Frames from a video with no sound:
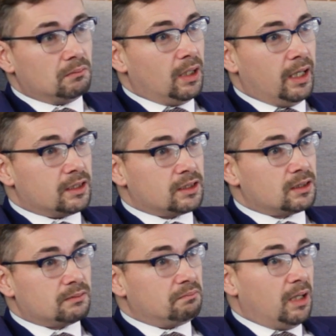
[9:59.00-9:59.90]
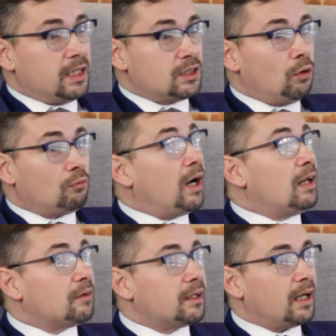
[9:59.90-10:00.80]
it's it's not
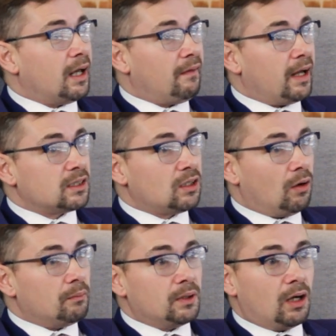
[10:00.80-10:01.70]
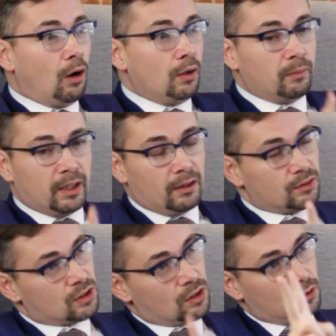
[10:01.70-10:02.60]
relevant at that time. Only when
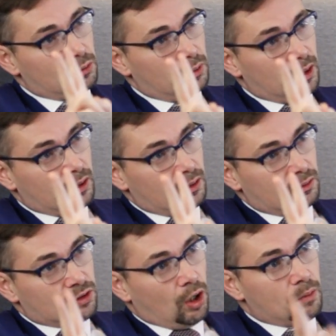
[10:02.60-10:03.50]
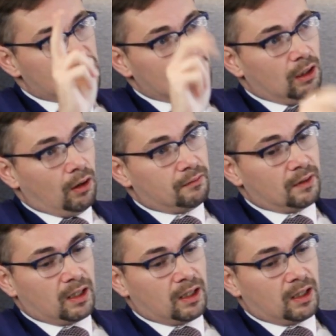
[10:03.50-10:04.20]
those two times in your life that